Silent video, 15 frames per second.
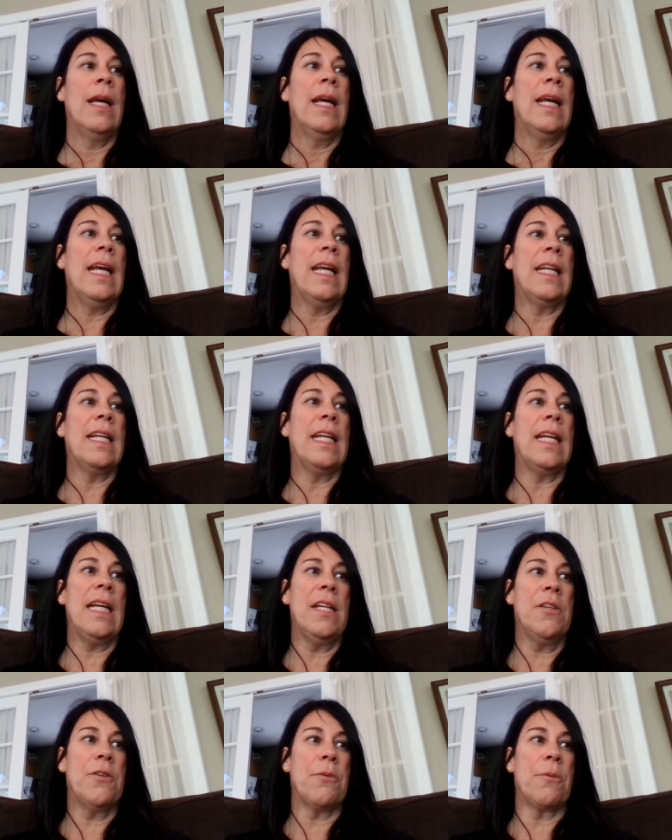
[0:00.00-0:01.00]
In an
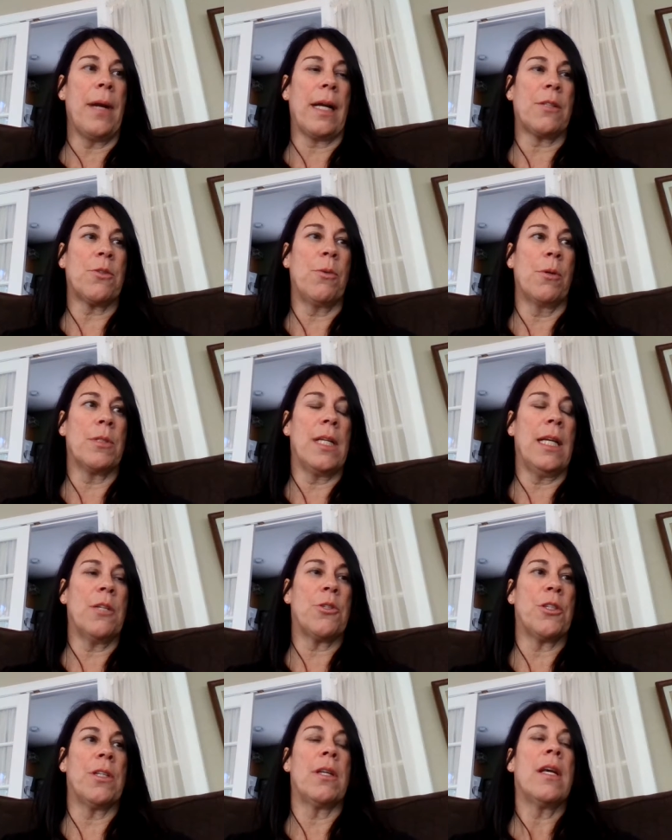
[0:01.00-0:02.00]
indirect
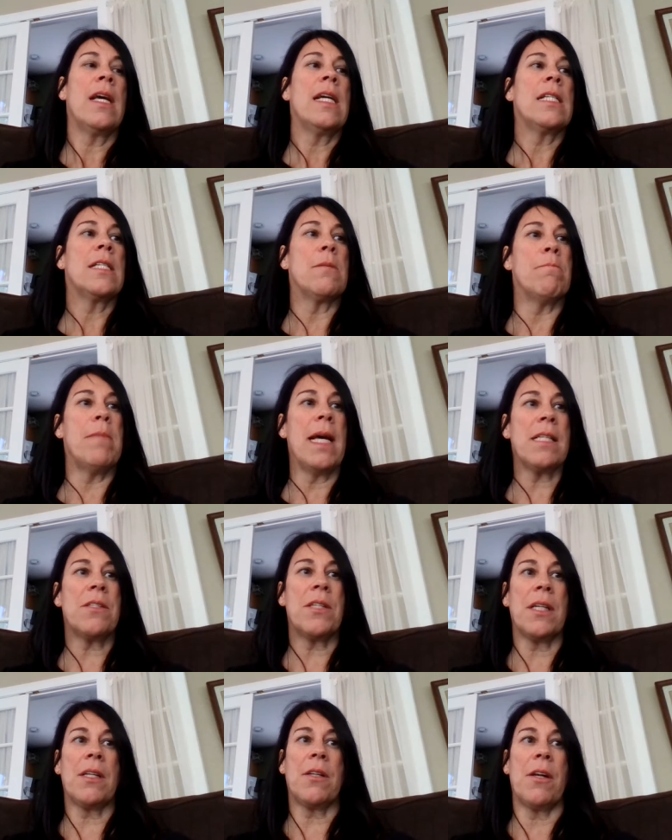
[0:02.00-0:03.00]
quotation,
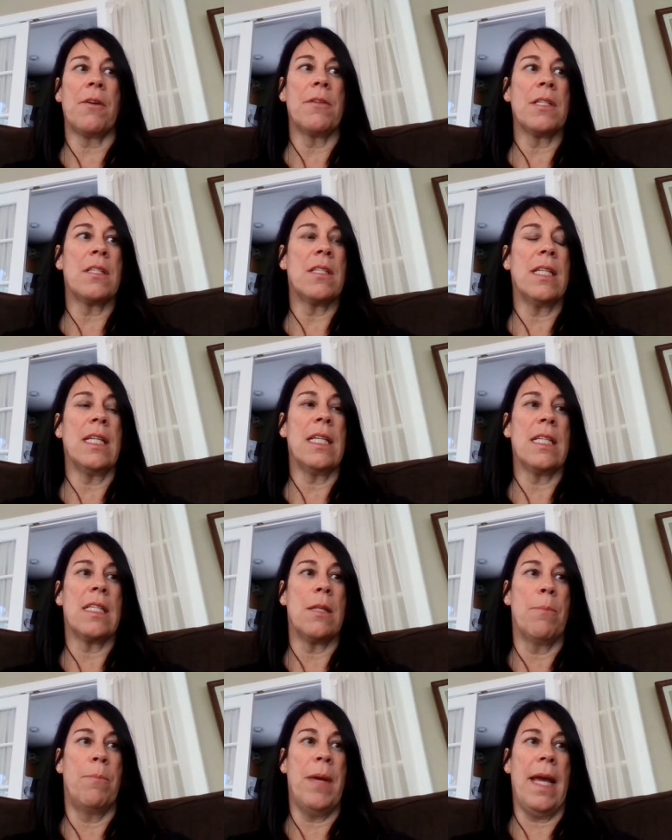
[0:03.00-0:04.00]
domestic currency is the
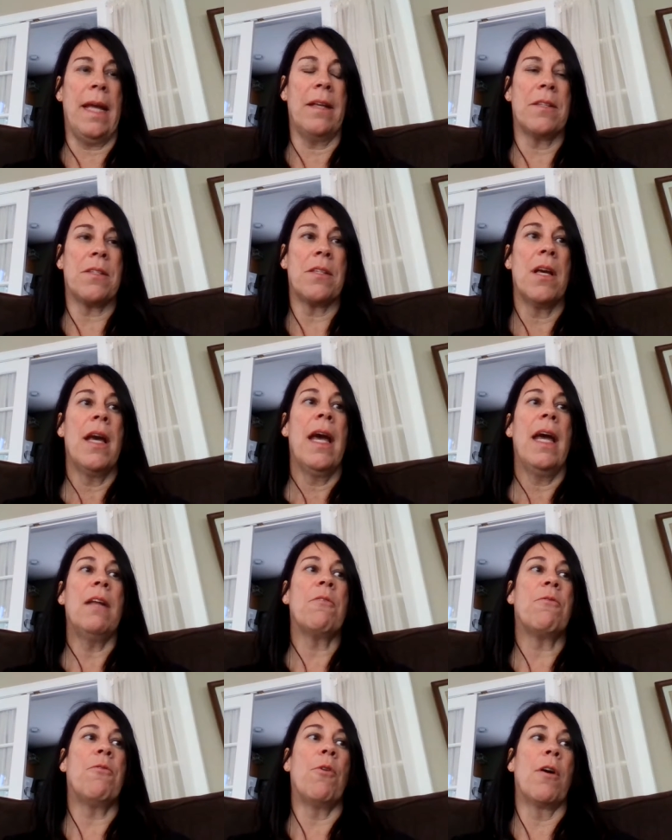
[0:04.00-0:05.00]
base and
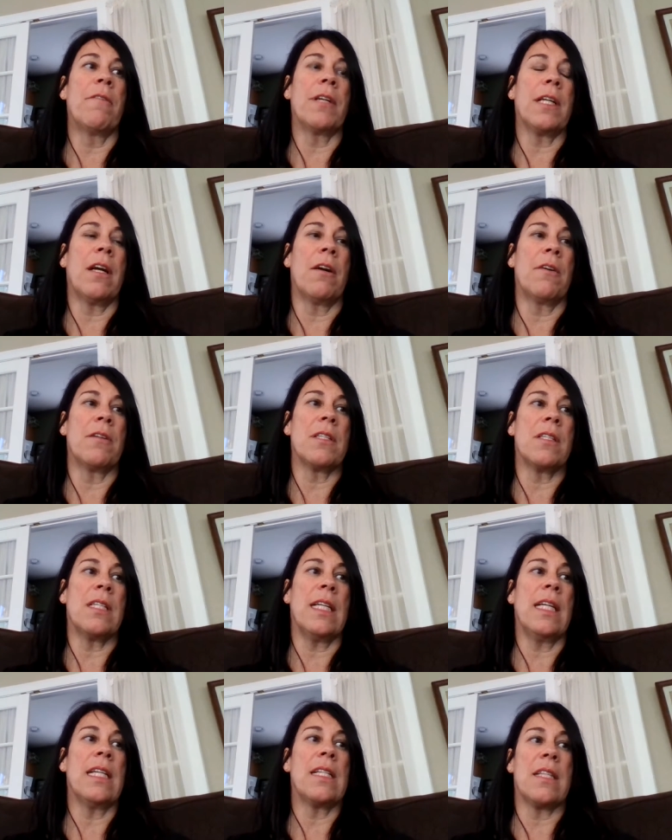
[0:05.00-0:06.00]
foreign
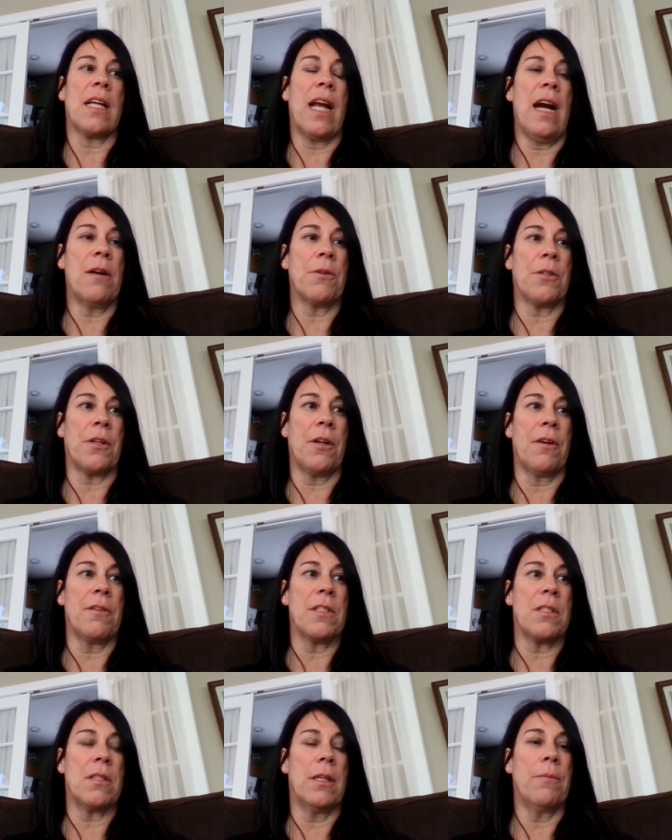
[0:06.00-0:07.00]
currency is the counter
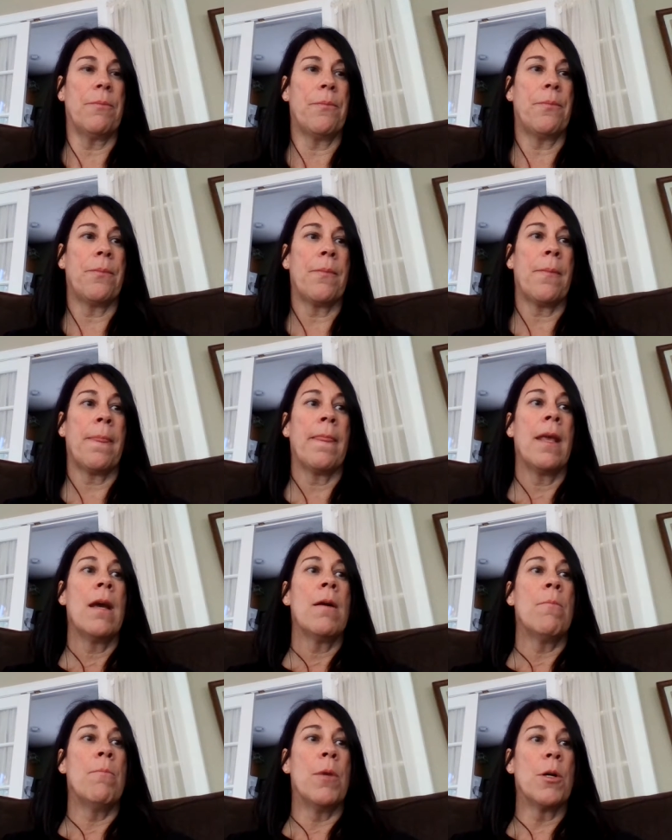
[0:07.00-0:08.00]
currency.
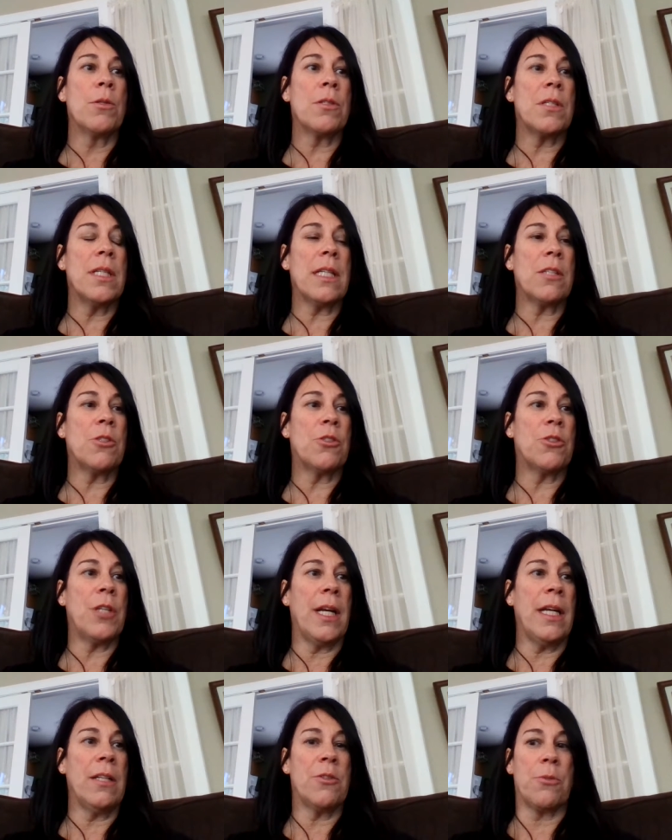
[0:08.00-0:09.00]
Most
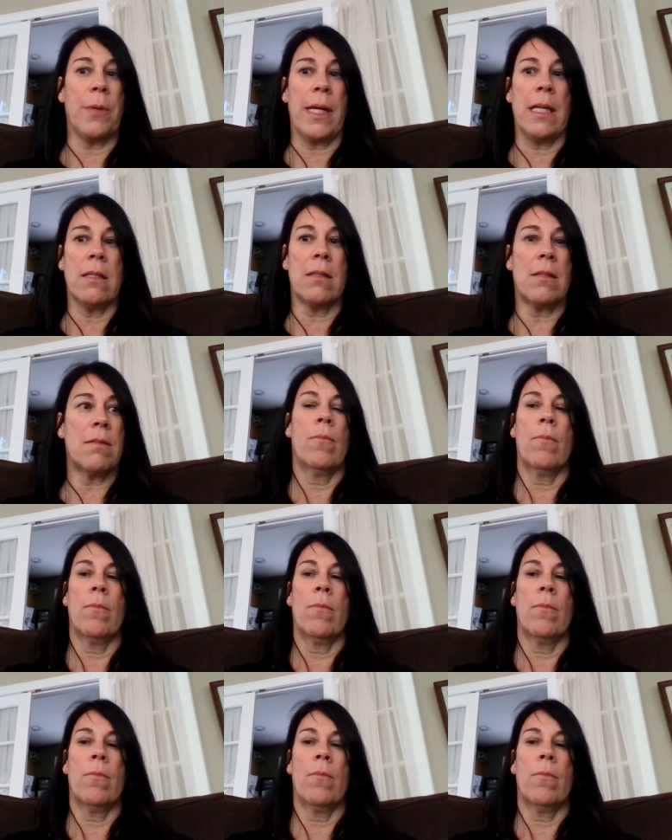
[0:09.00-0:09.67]
exchange rates